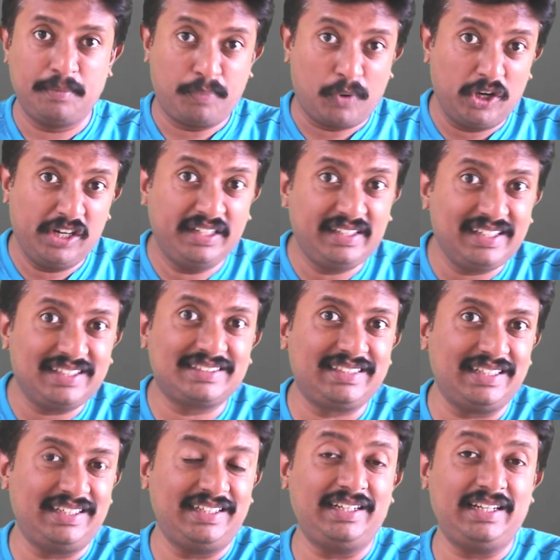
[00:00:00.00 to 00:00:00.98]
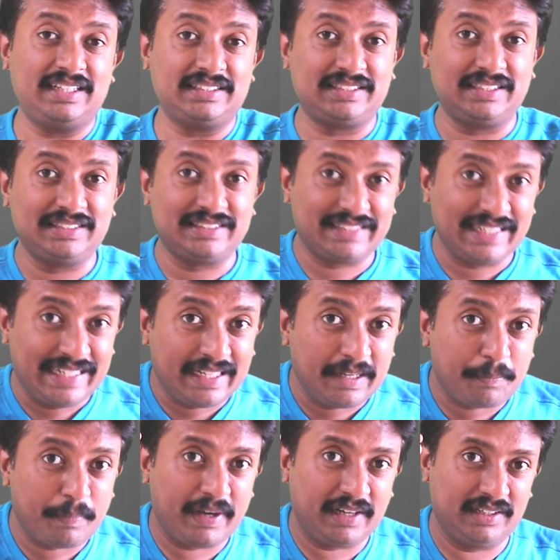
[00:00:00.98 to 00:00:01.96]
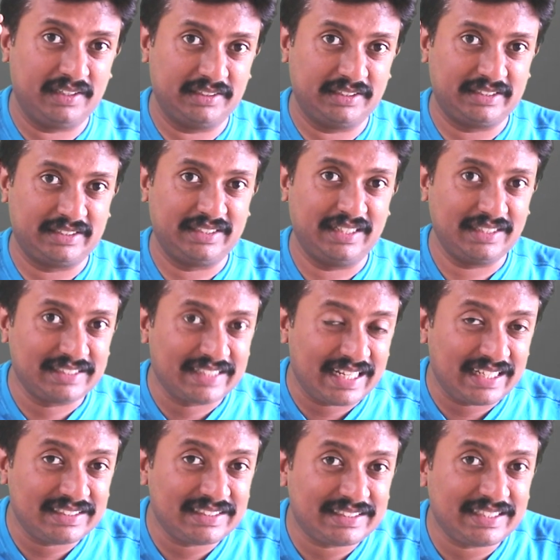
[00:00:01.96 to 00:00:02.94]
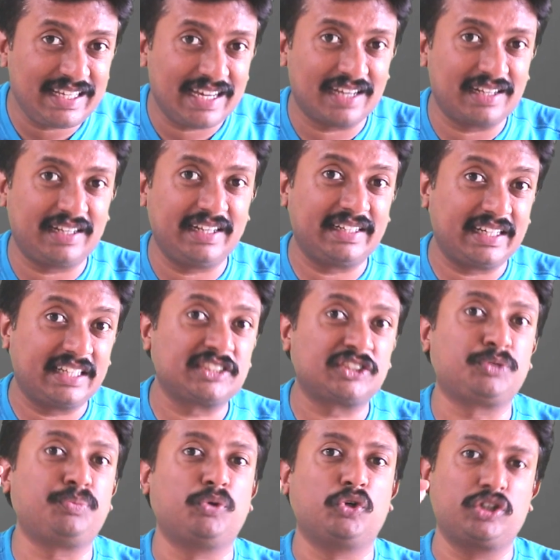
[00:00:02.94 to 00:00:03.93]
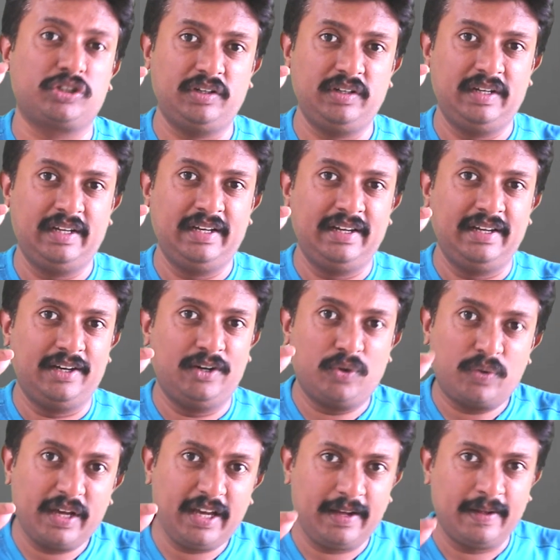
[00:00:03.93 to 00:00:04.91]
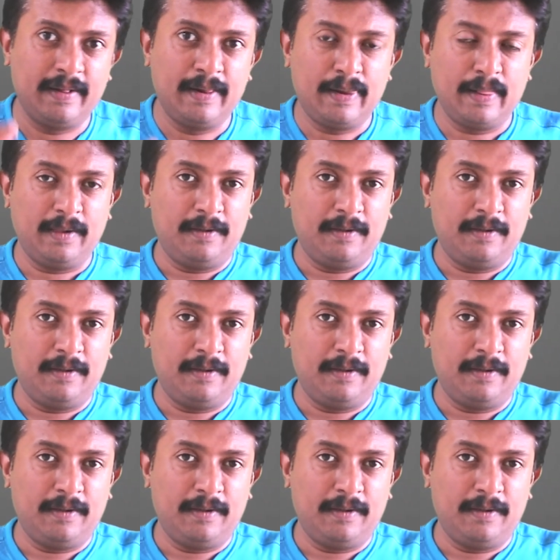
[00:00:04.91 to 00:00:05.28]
Politics in India Since Independence. There is an NCERT textbook. Okay.